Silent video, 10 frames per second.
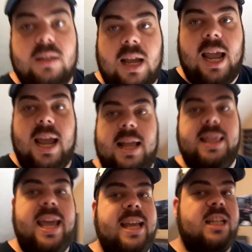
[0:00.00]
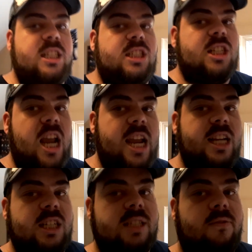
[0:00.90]
And they
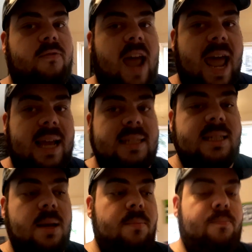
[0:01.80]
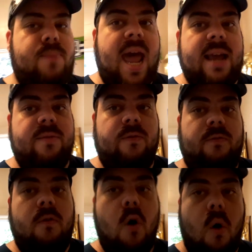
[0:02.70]
exchange facts back and
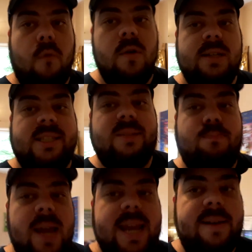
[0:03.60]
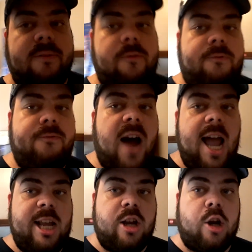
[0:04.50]
forth, spitting
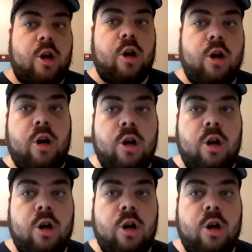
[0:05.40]
fire.